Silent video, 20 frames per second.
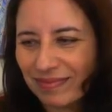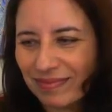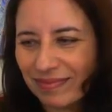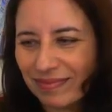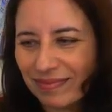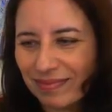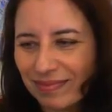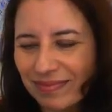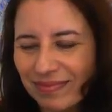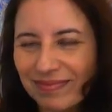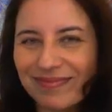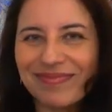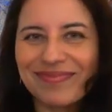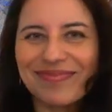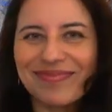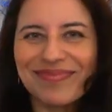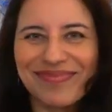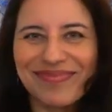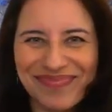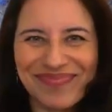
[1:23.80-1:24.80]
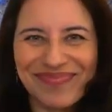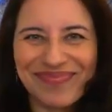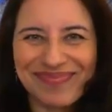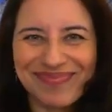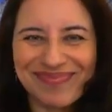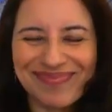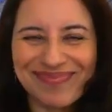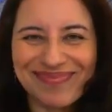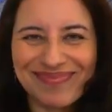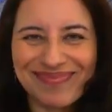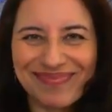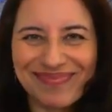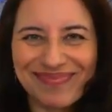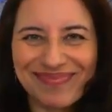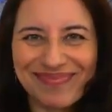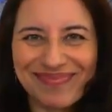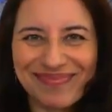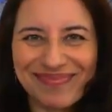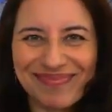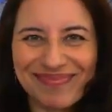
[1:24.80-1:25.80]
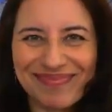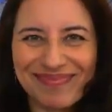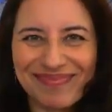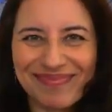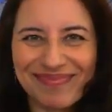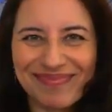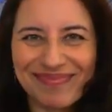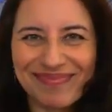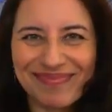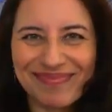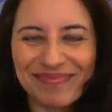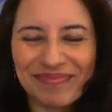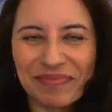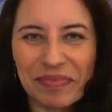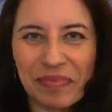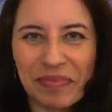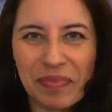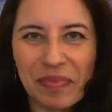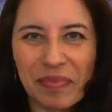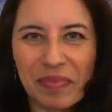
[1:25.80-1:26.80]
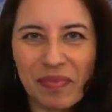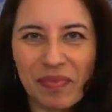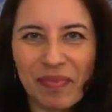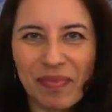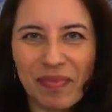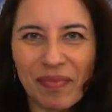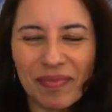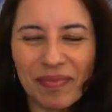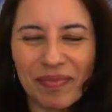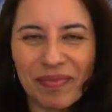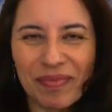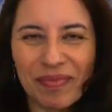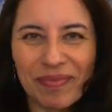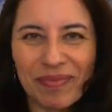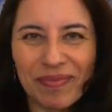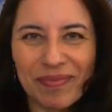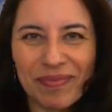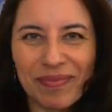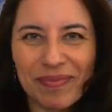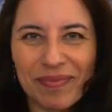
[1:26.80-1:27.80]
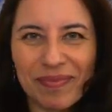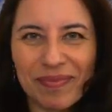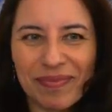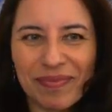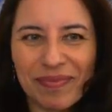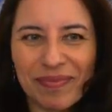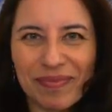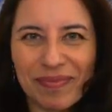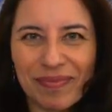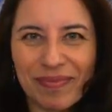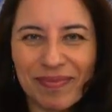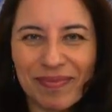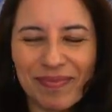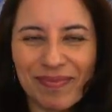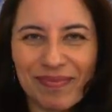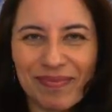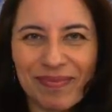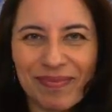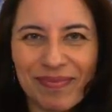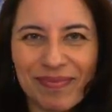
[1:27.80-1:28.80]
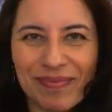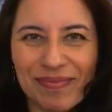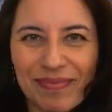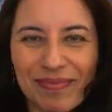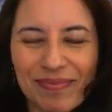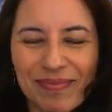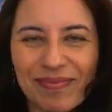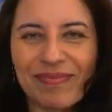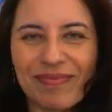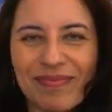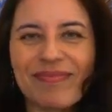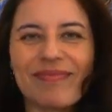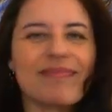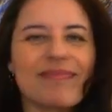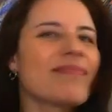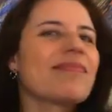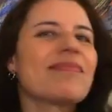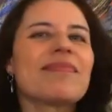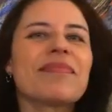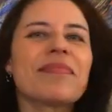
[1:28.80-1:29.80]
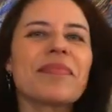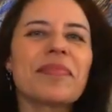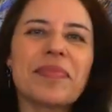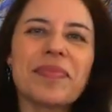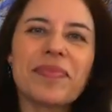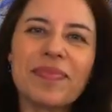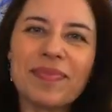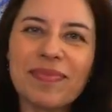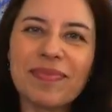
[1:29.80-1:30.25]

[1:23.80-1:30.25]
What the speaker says: [no speech]